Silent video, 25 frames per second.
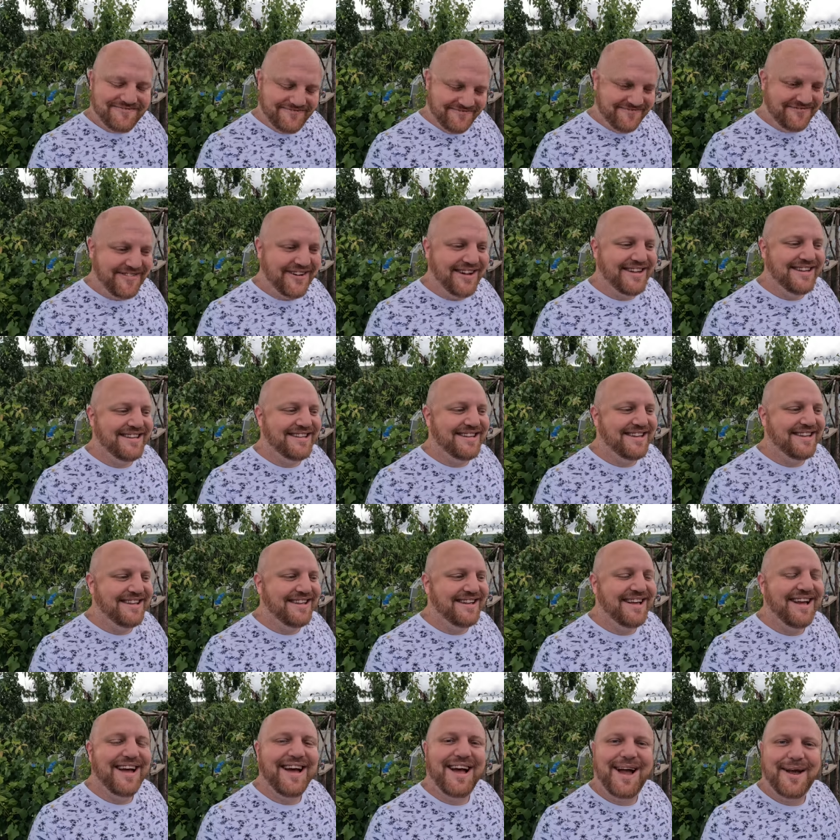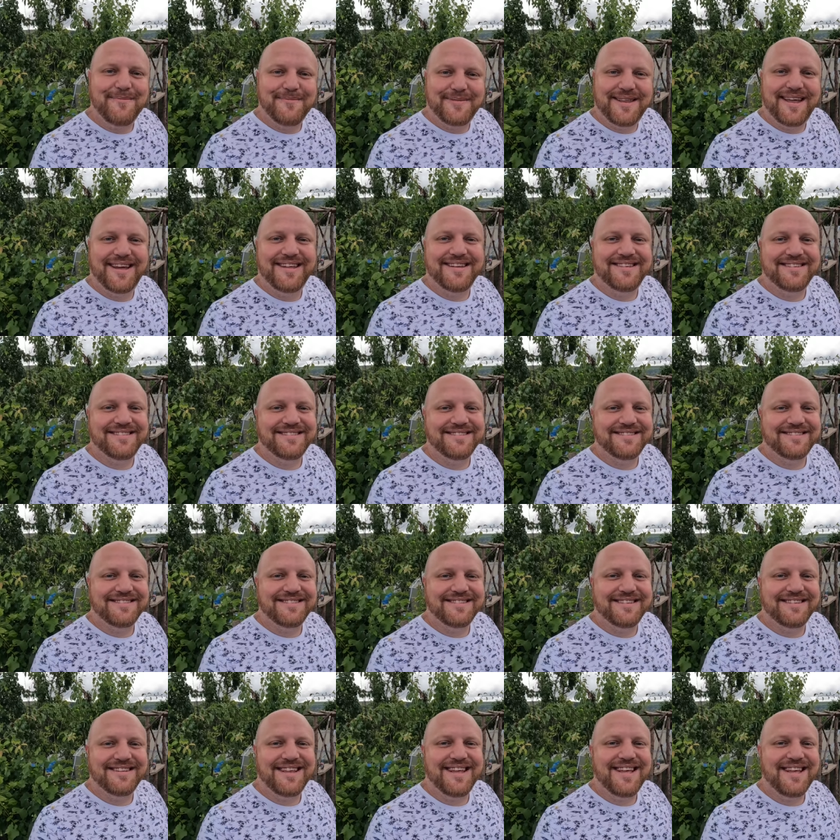Right, I'm done,
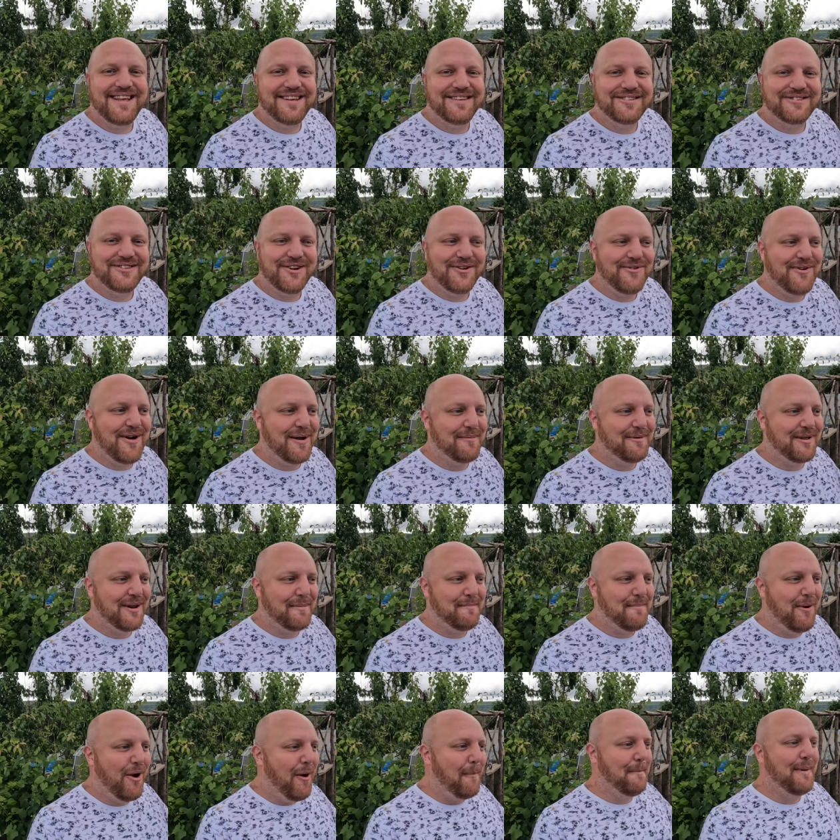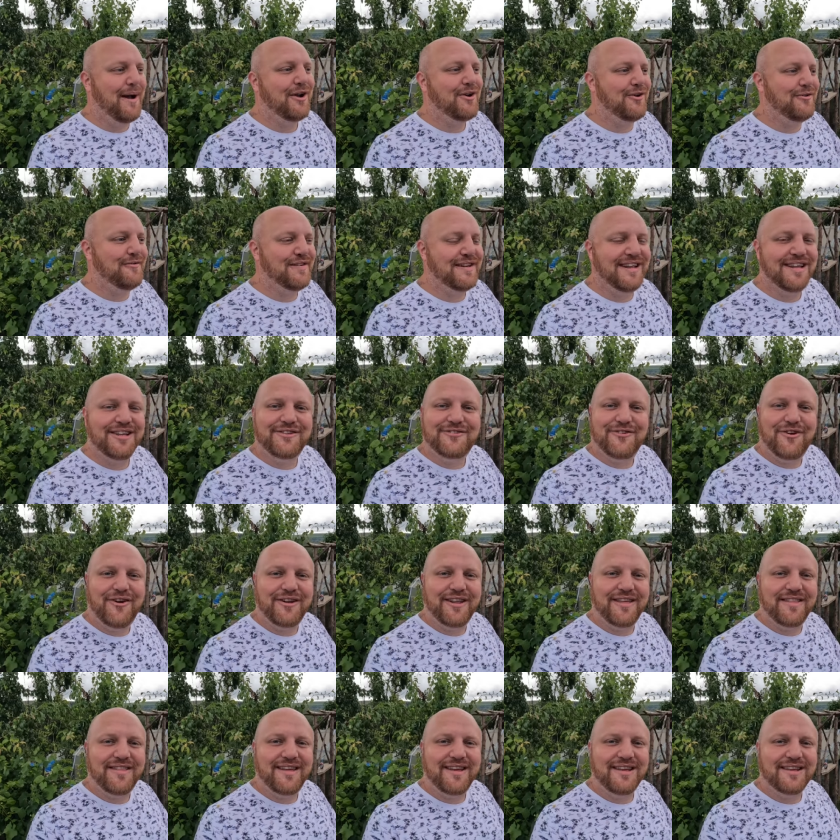so I'm going to pop back over later on,
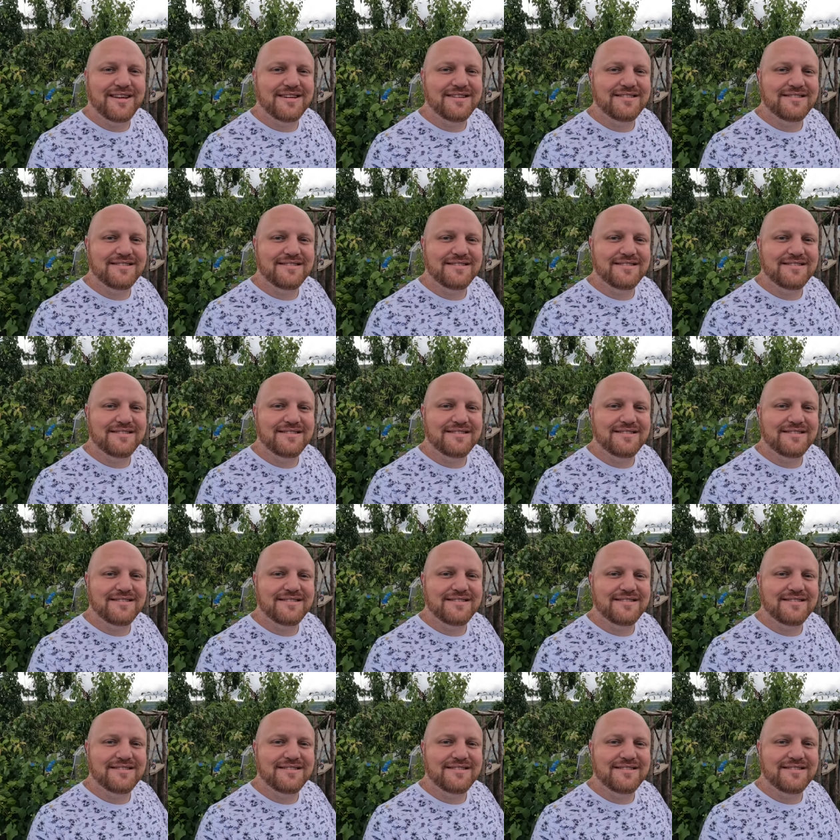I think.